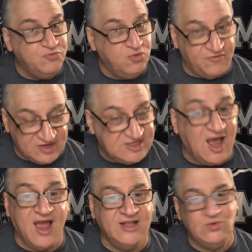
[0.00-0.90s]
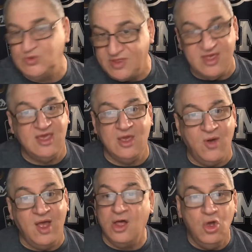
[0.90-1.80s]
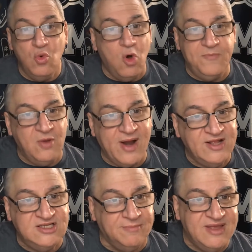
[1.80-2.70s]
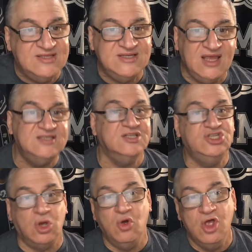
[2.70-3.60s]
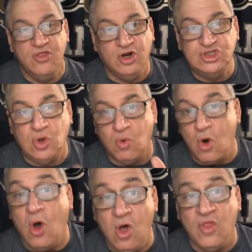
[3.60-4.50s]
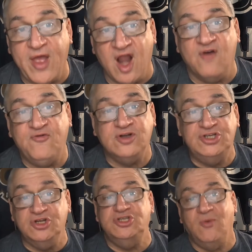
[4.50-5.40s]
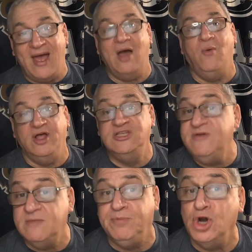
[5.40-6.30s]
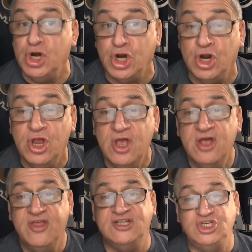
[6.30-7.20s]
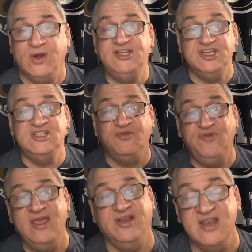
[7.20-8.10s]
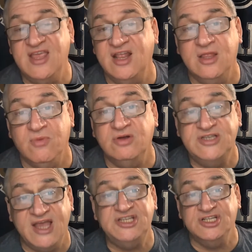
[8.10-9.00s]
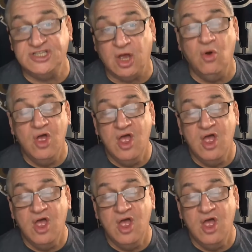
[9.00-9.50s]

if he signs, which we think he will, won't be ready till midseason. So there's a role there for Tutu Atwell to be the burner that stretches the field and get in the rotation. So